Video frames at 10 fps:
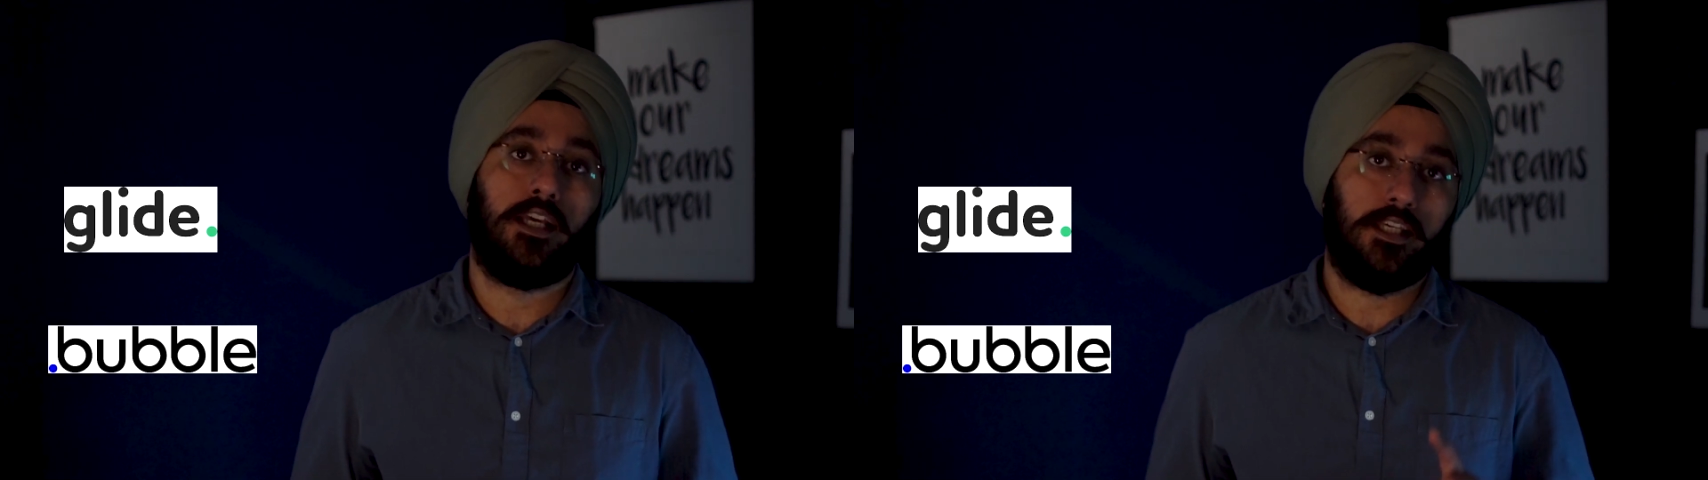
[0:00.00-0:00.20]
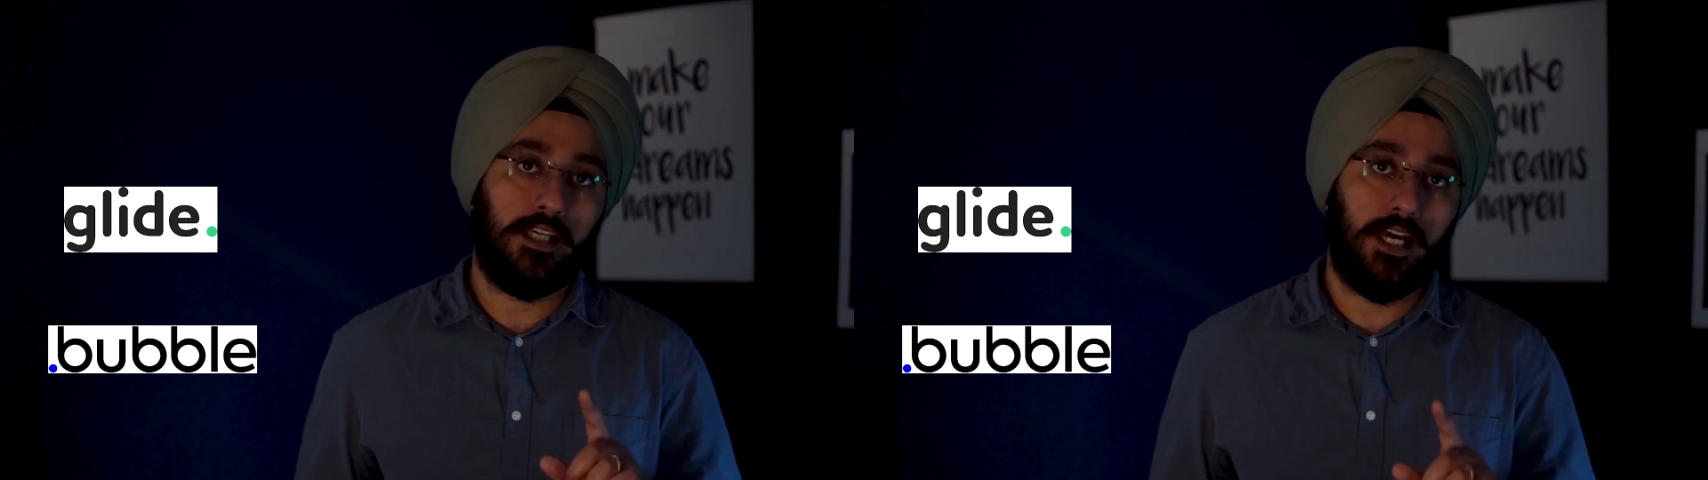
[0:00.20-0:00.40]

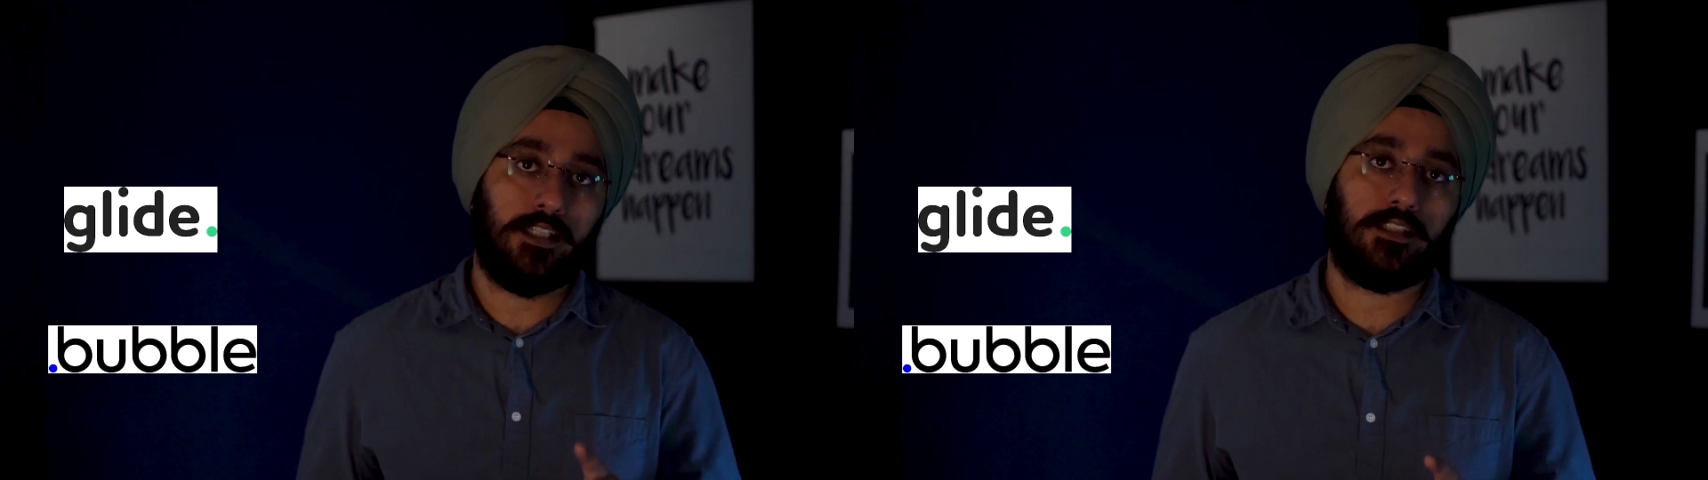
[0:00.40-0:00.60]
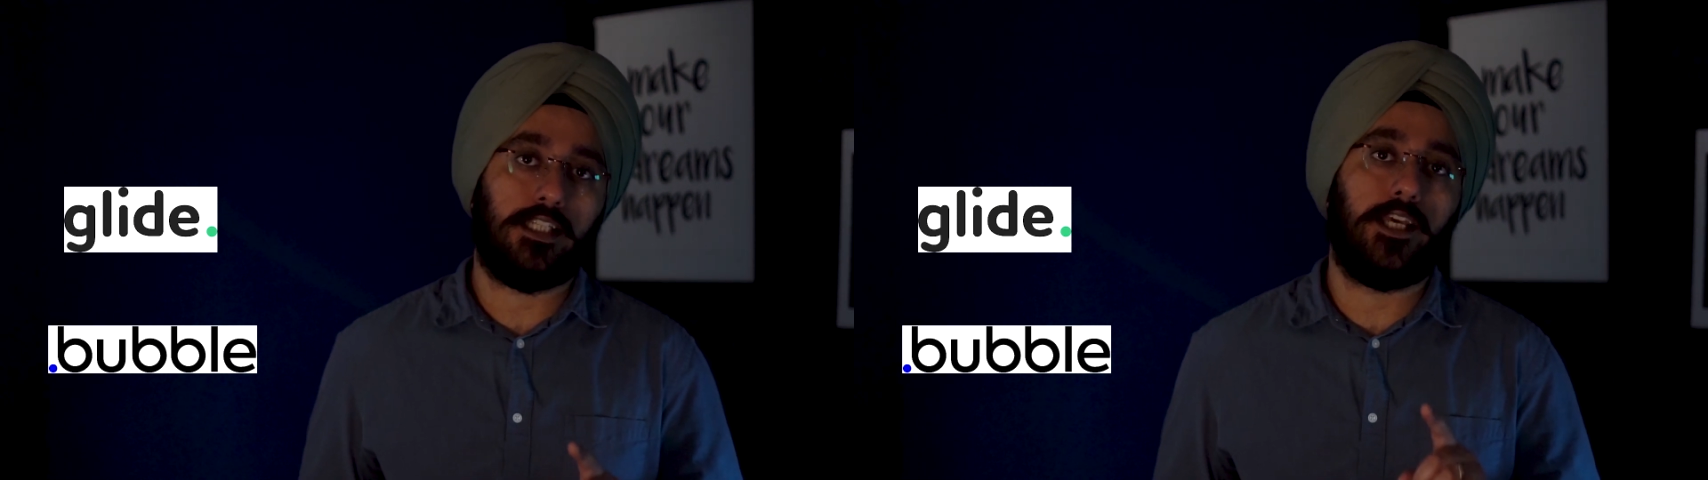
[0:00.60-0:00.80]

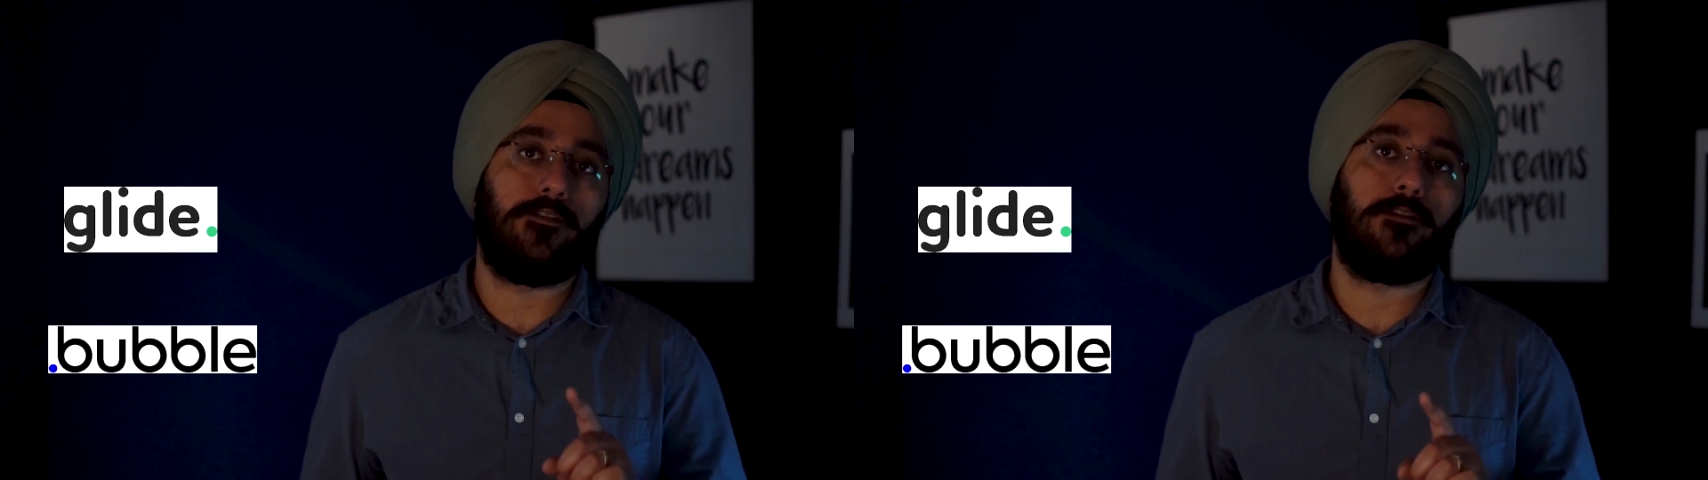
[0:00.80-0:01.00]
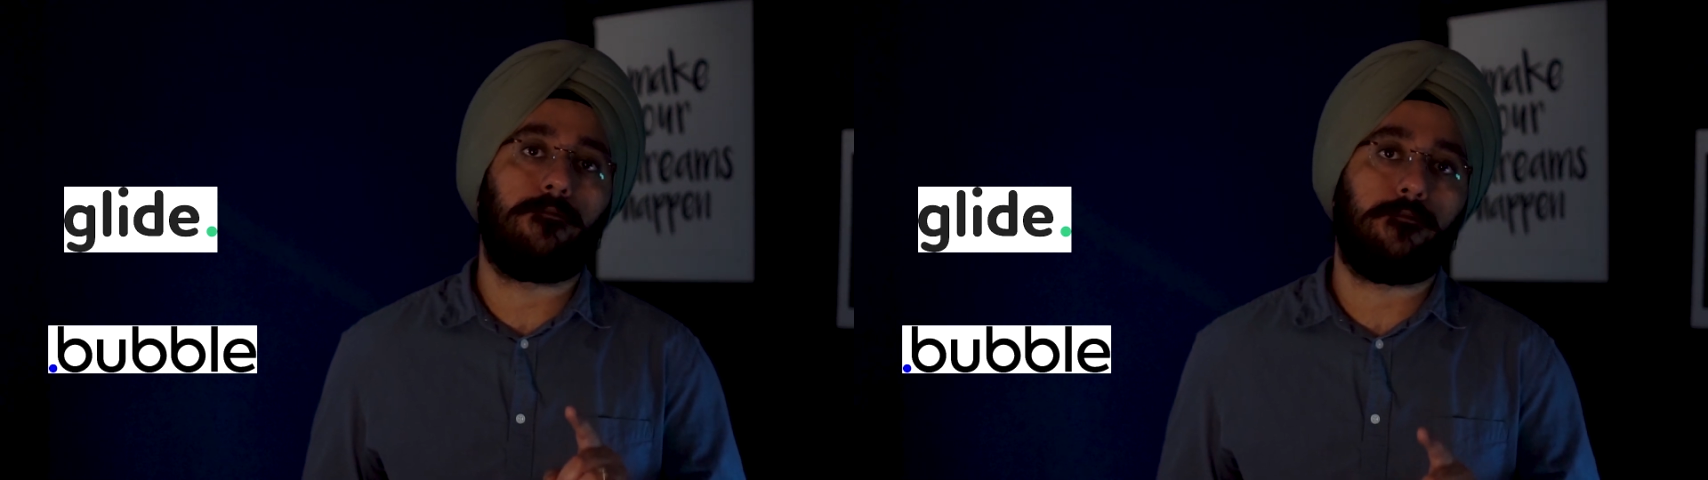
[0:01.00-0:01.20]
Yes, even